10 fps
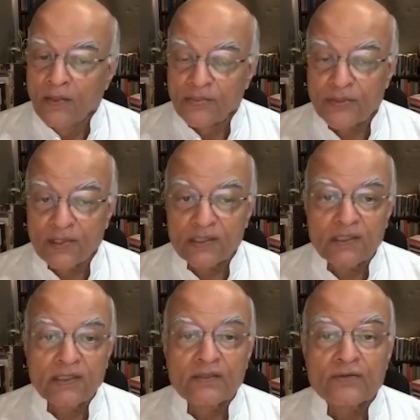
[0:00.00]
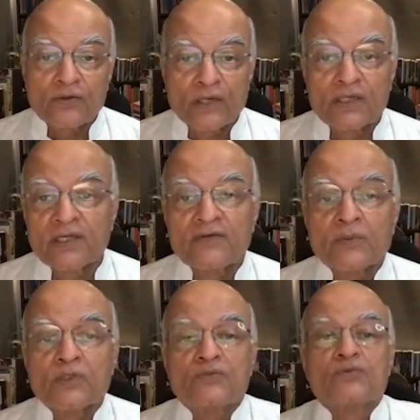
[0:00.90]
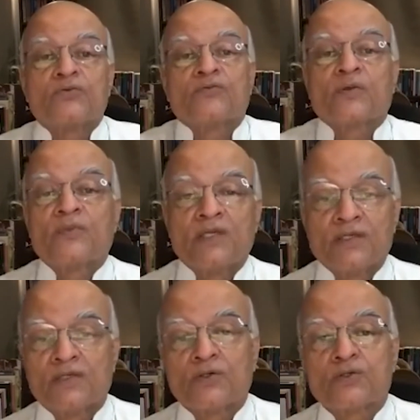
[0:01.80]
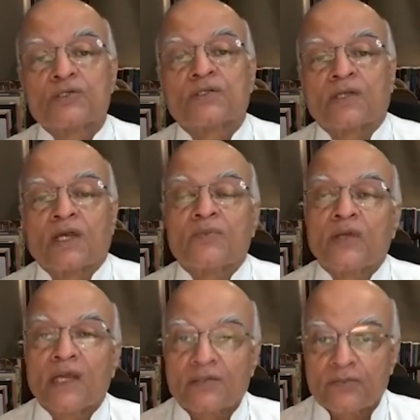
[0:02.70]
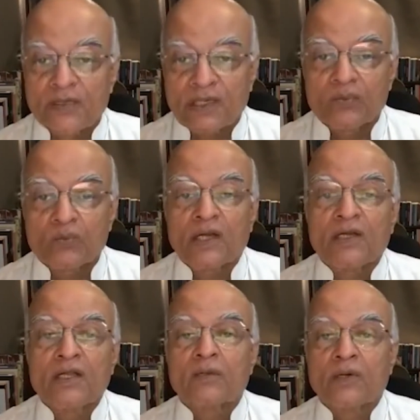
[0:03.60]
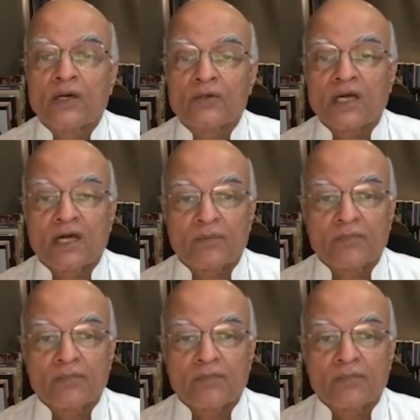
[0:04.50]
Thirdly, the Royal Navy withdrew from the Indian Ocean, and we had to begin worrying about our